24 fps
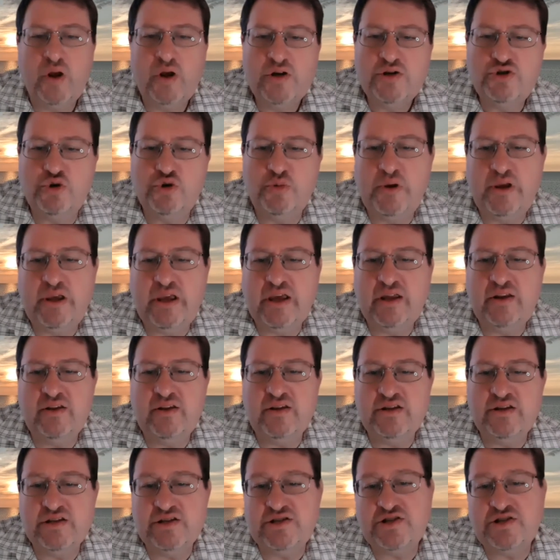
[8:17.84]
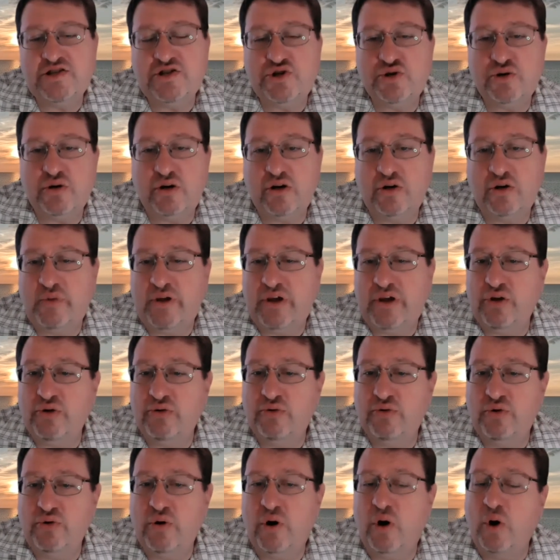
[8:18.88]
Zooming in, this is going to be your
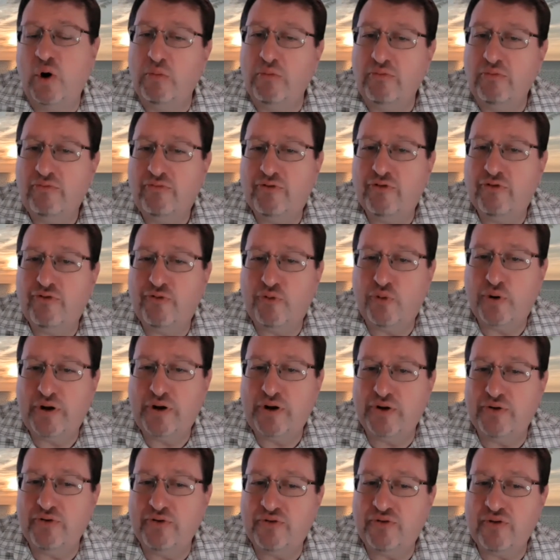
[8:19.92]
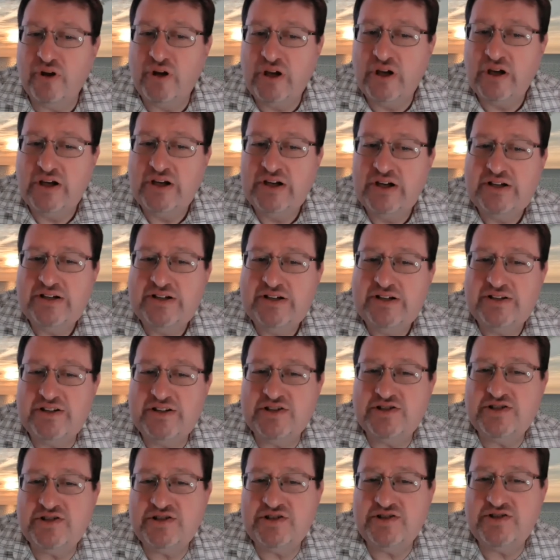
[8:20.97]
new home for 4 years.
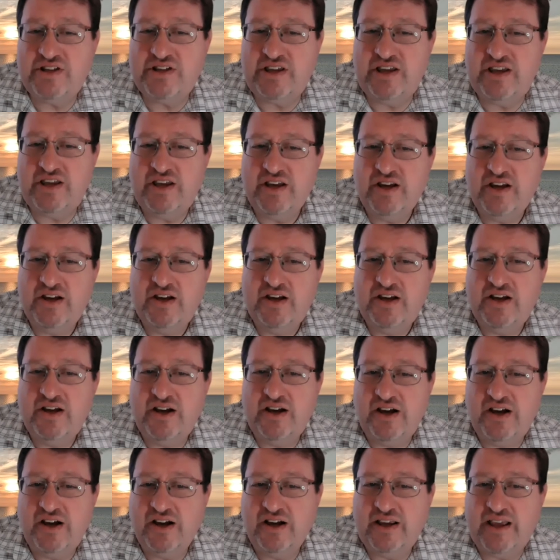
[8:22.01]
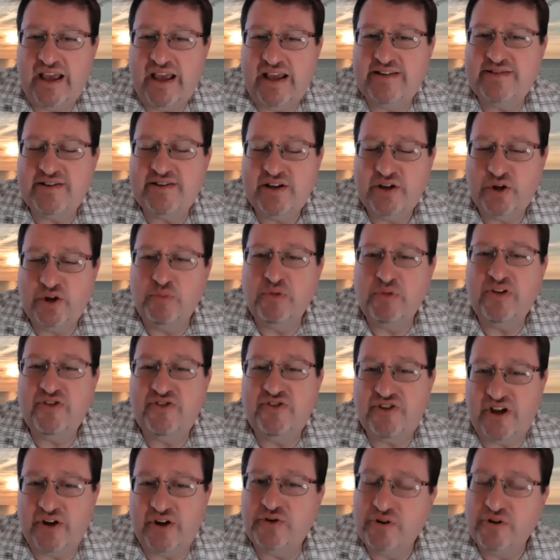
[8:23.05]
This is the Gates Hillman
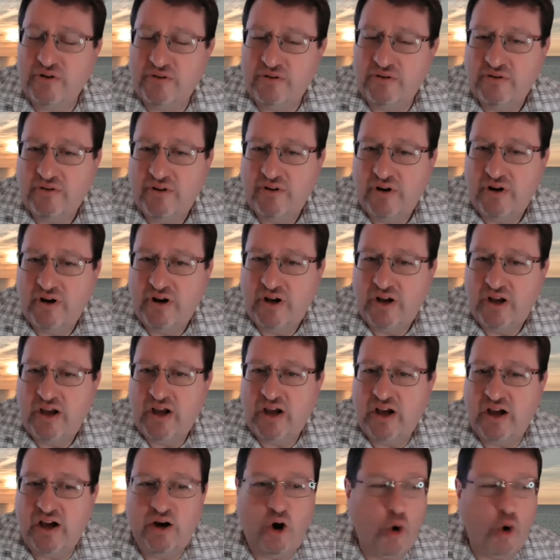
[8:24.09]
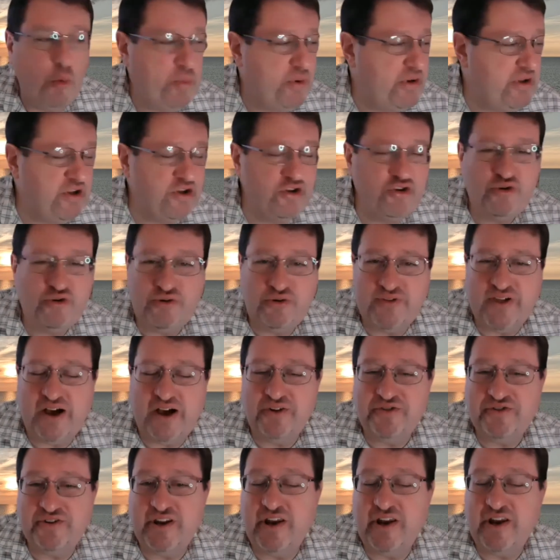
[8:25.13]
Center, opened in
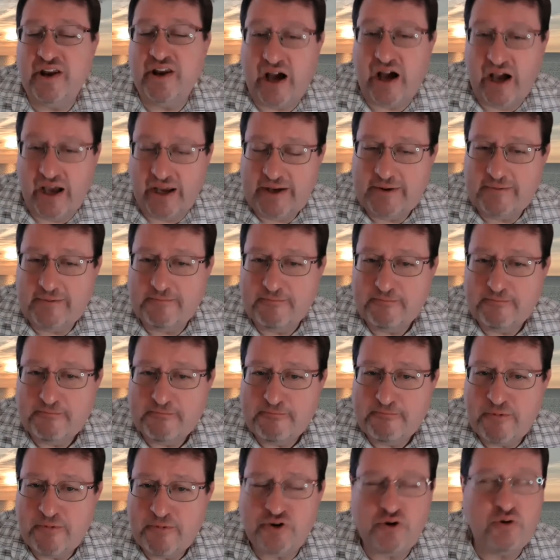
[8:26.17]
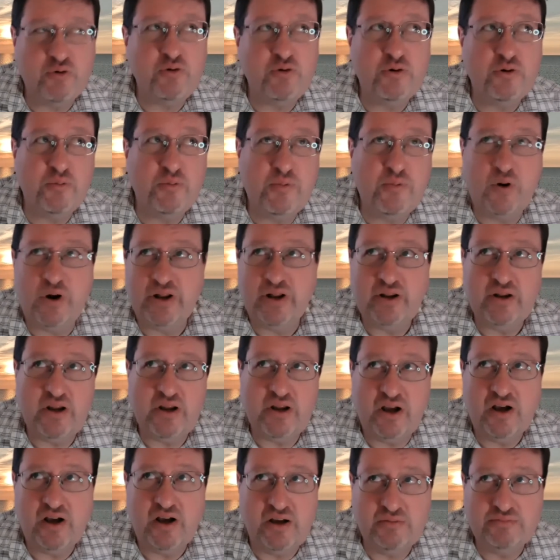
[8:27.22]
2009. So we're
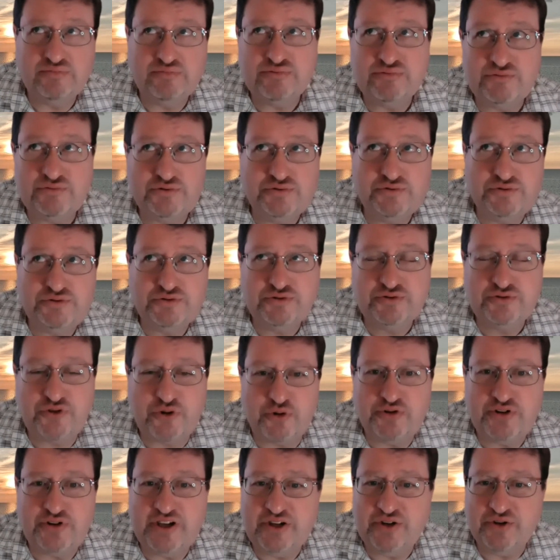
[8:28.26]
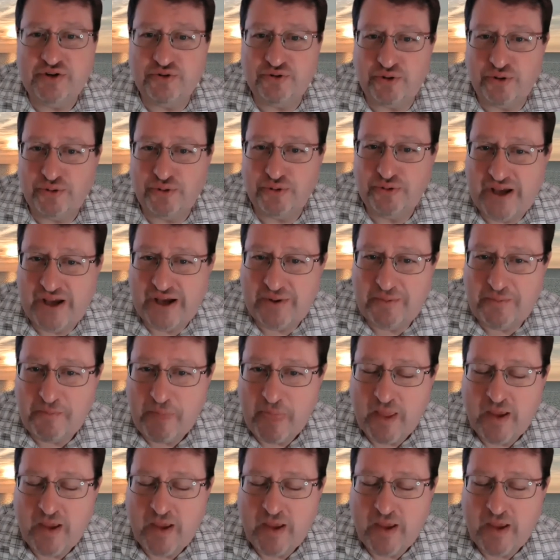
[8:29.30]
about 13 years old now.